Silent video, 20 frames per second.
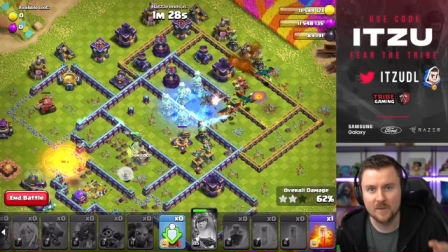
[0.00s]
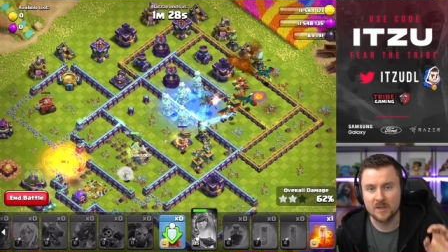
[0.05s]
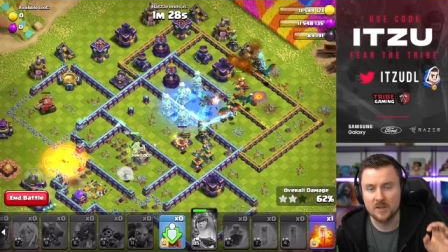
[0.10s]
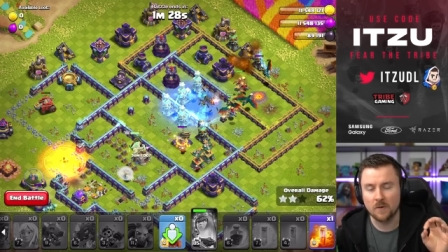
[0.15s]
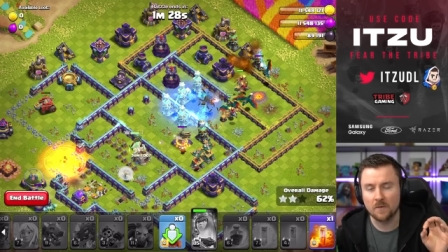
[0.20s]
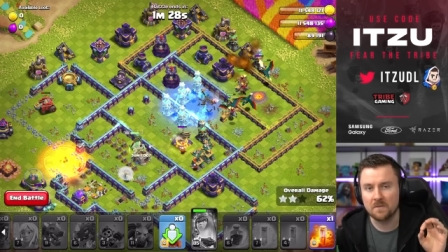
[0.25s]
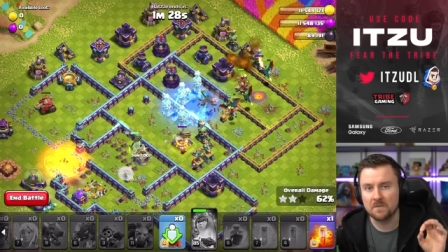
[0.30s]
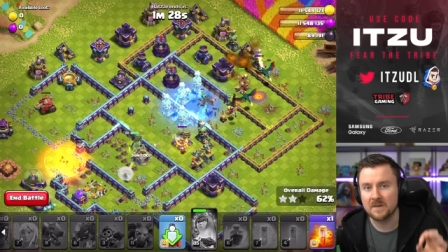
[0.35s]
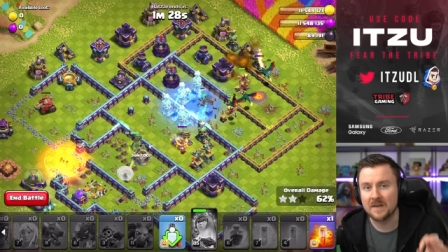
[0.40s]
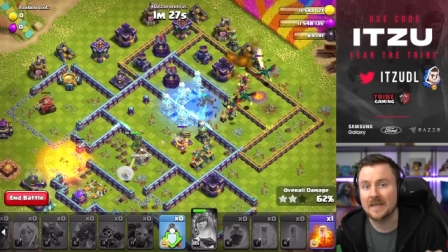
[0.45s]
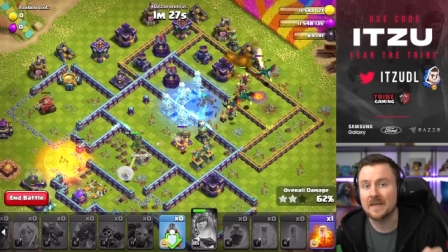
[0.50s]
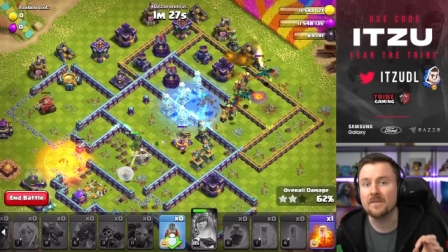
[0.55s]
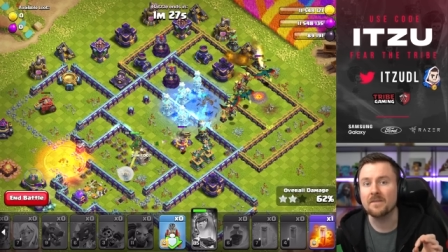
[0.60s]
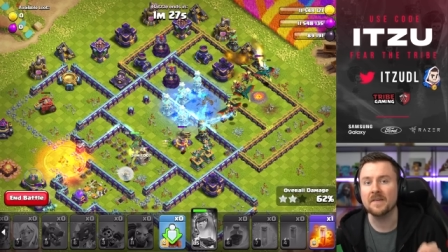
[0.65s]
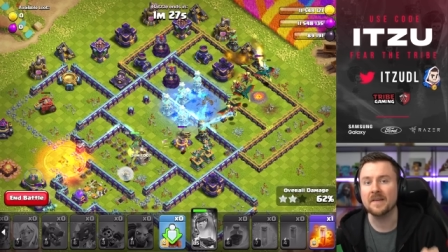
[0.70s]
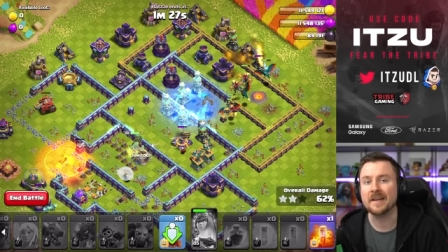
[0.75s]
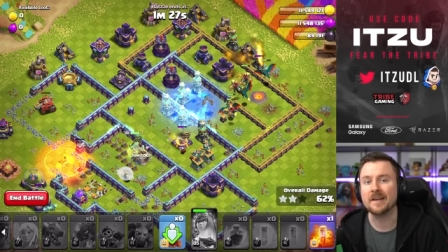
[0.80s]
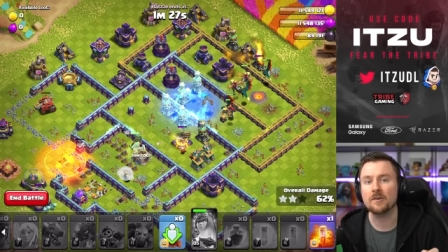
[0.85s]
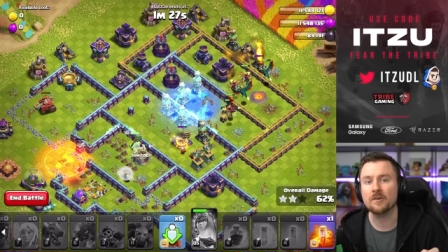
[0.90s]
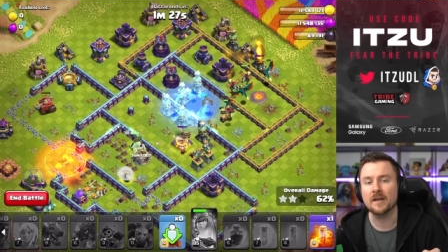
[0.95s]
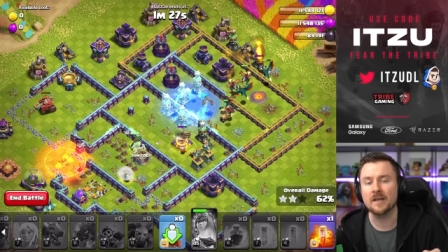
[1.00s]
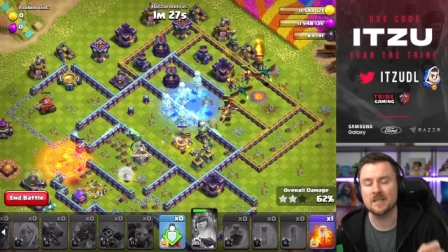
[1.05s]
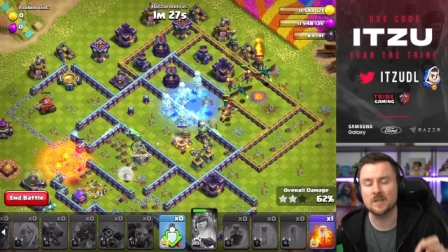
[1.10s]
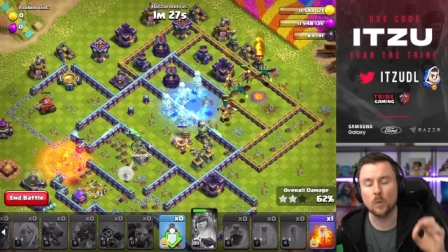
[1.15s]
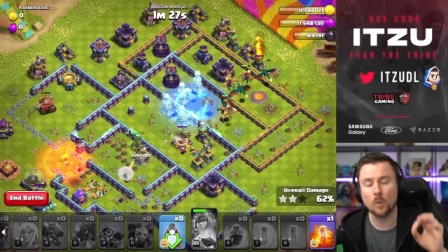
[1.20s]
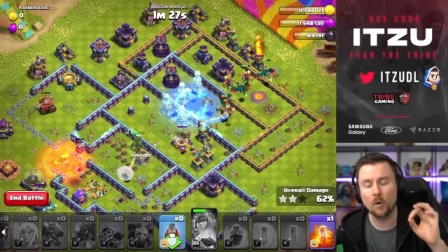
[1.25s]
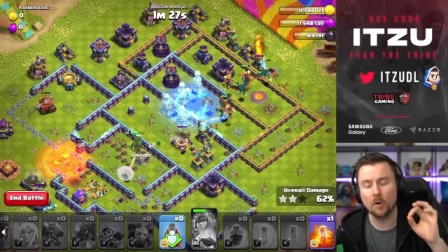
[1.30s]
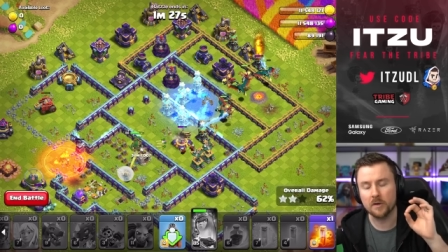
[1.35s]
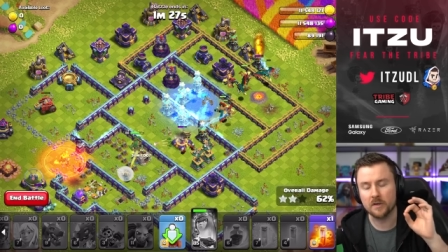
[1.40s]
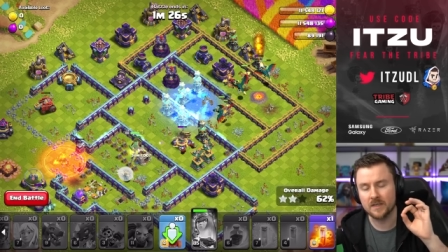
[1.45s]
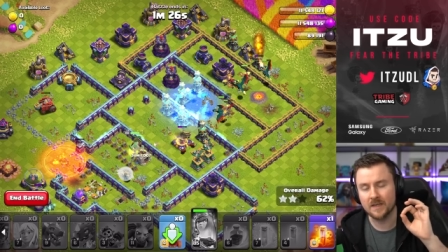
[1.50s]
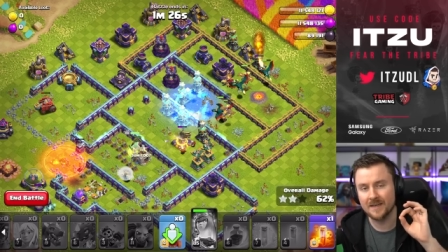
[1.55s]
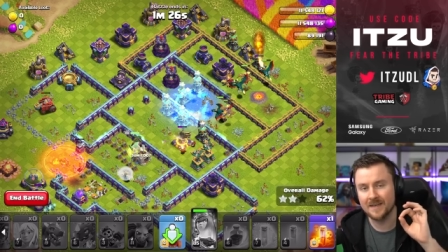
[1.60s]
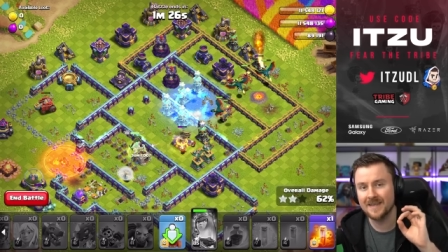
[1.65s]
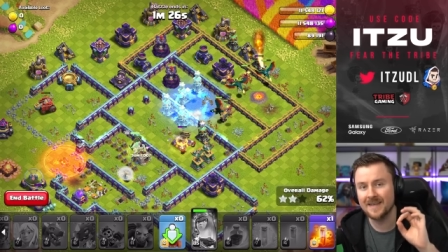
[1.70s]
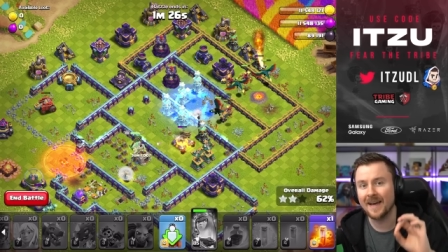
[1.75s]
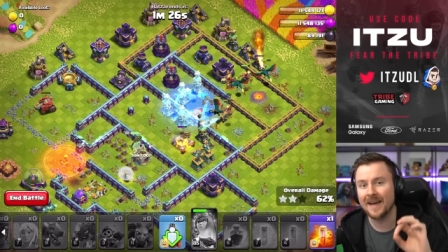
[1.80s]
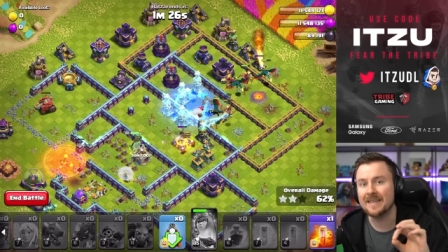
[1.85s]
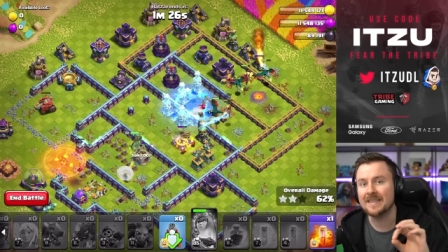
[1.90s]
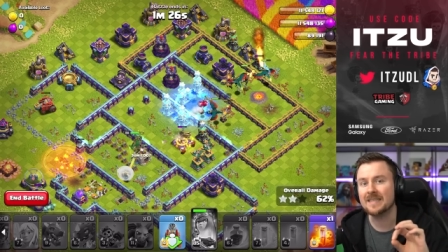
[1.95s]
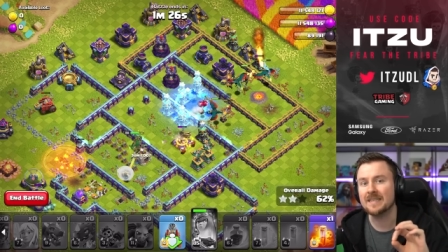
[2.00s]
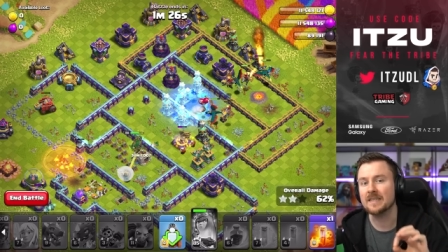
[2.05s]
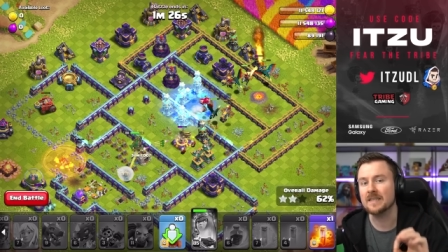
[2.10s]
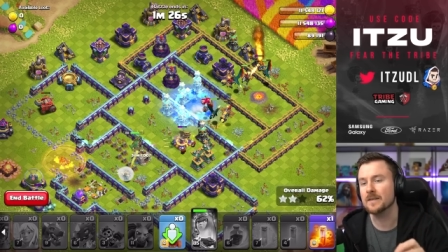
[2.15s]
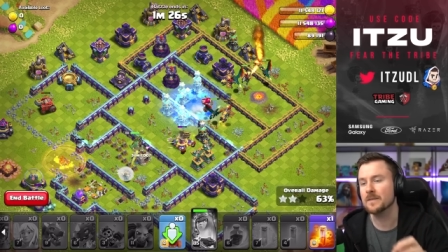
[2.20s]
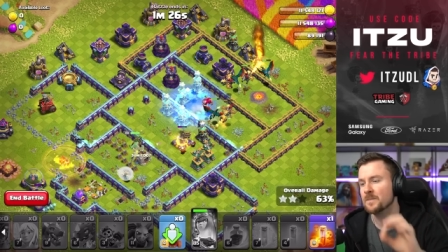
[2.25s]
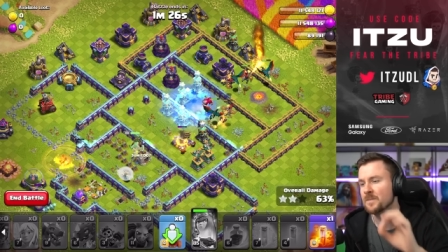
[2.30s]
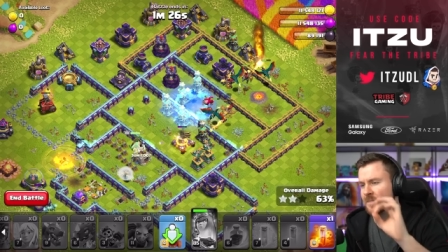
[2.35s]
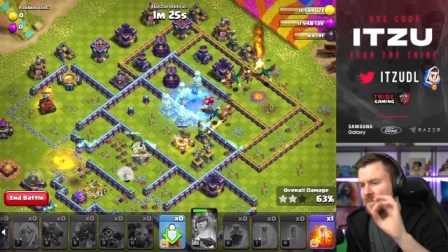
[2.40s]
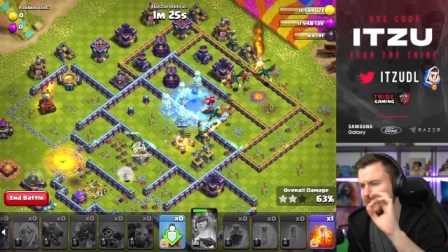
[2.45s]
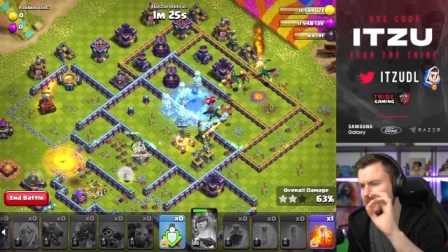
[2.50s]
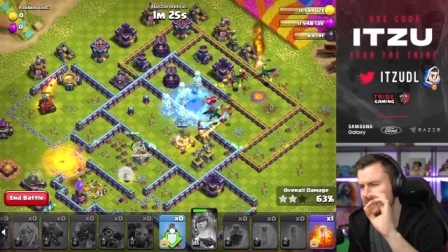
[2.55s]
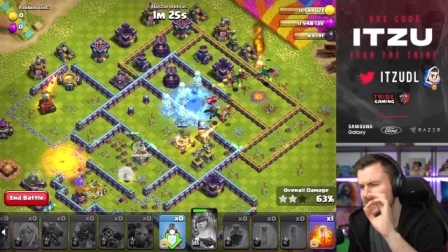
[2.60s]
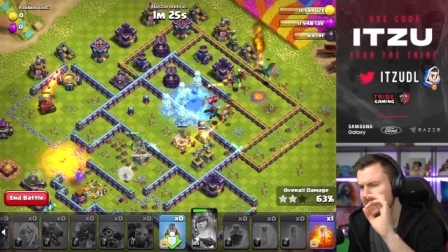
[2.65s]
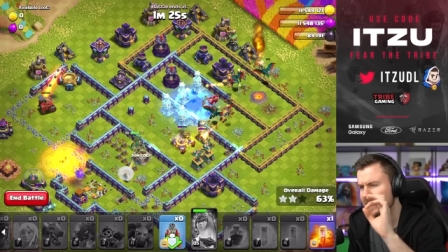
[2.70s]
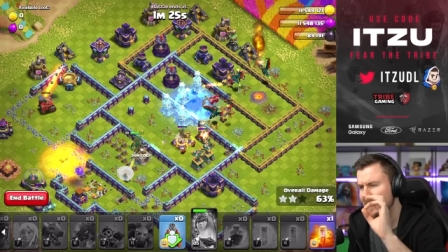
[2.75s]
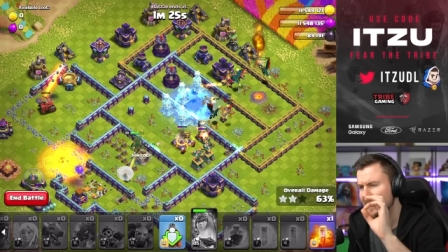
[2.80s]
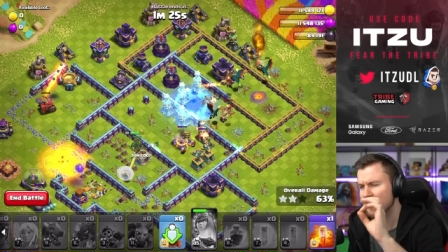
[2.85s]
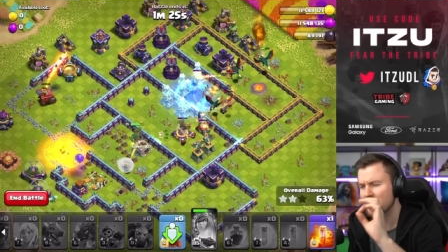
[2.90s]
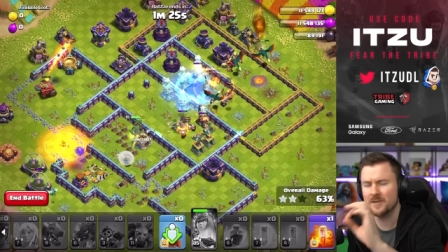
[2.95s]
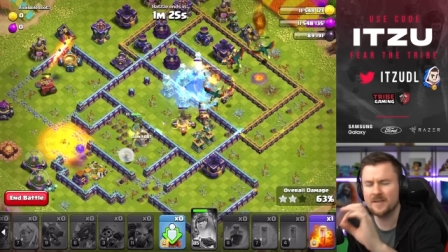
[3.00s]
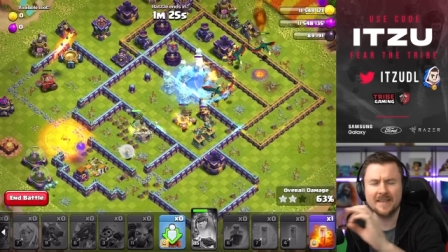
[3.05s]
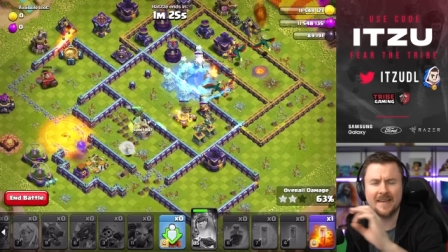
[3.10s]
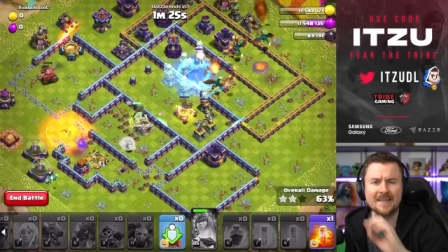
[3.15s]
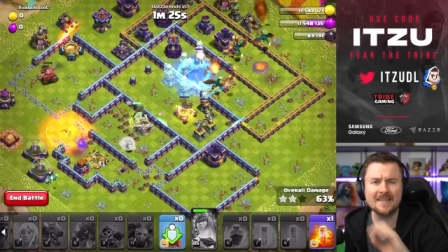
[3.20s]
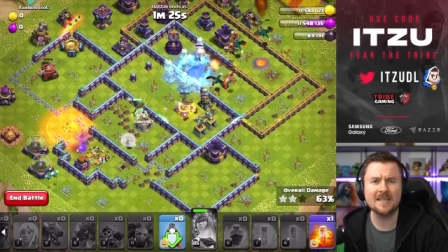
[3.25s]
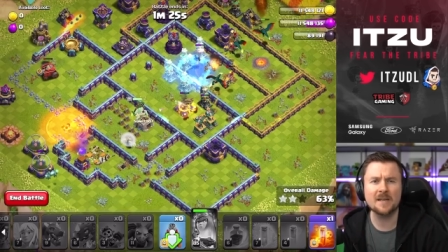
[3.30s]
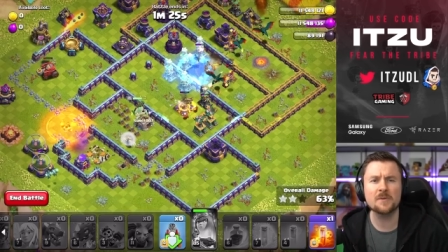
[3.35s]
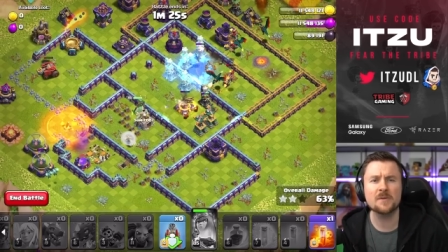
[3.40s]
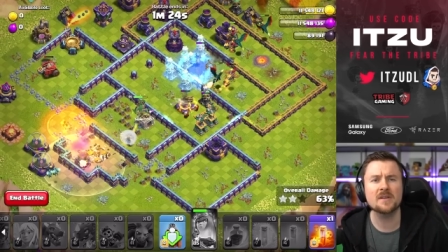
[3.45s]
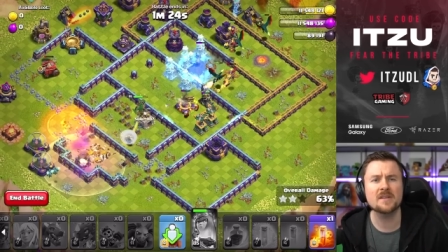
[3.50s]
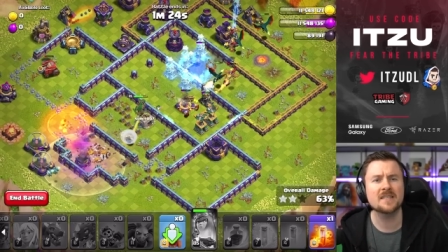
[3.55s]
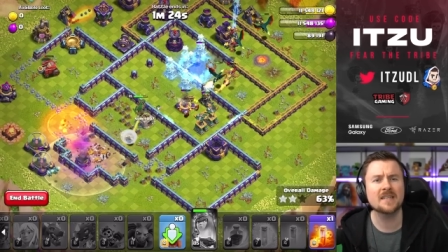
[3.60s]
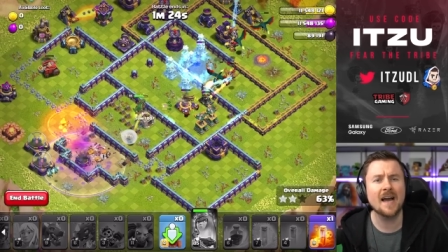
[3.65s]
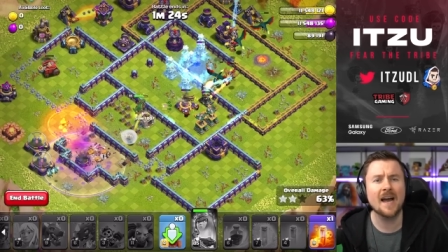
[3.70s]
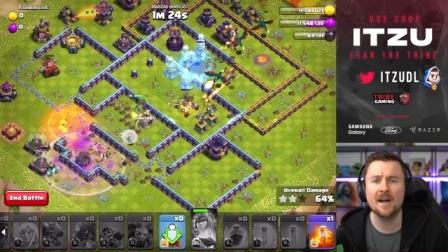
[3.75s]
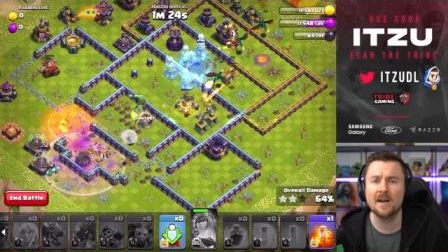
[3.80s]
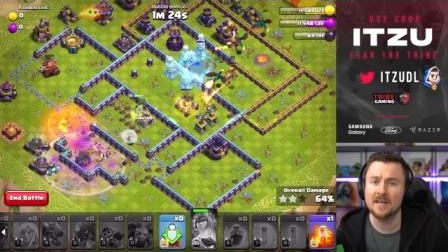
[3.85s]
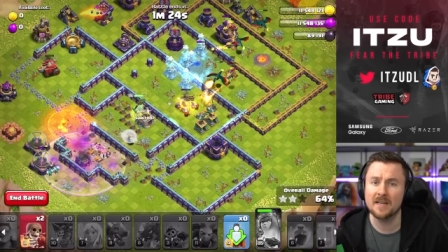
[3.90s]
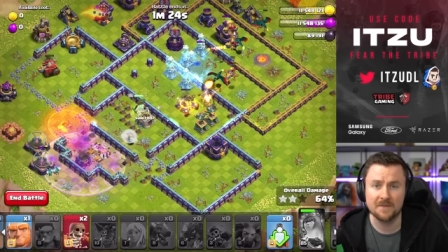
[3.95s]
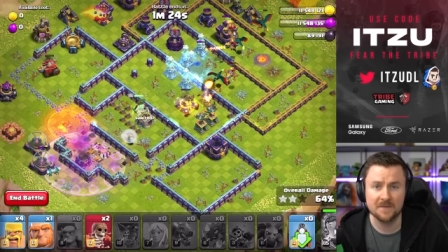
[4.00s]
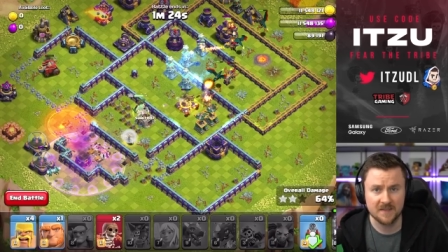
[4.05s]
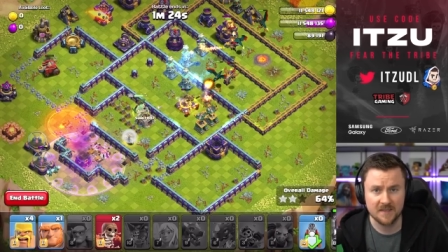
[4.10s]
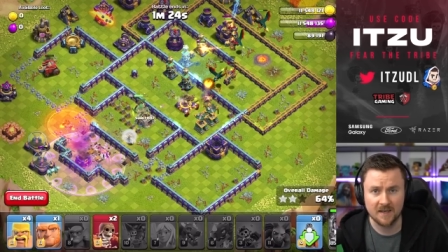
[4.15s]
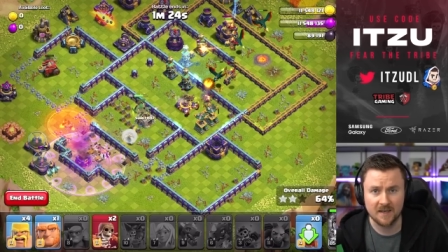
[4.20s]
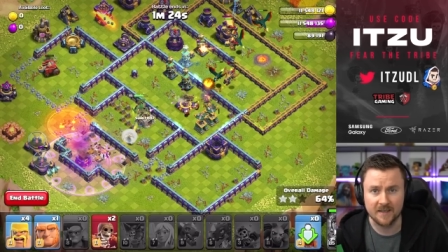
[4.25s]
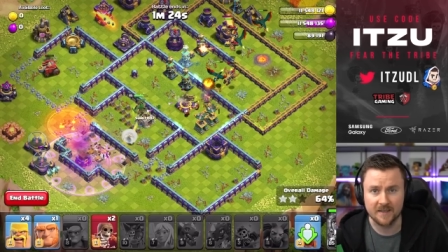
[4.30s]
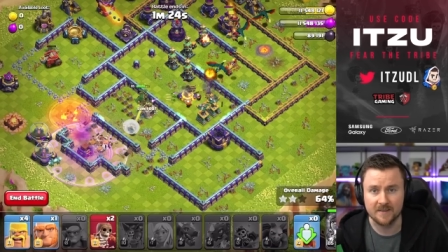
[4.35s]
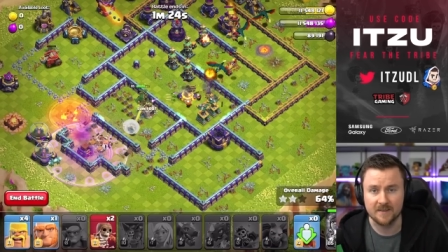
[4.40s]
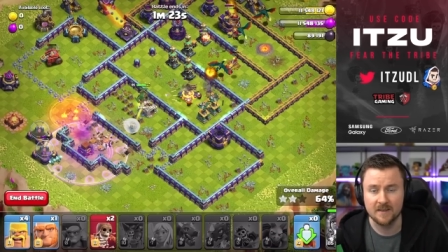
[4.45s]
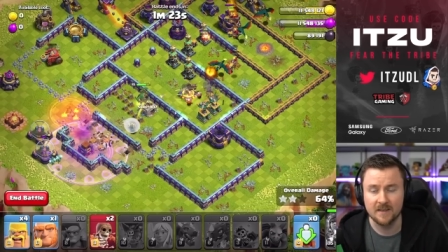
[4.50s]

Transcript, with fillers: your Flame Flinger has worked nicely to take down the entire left side.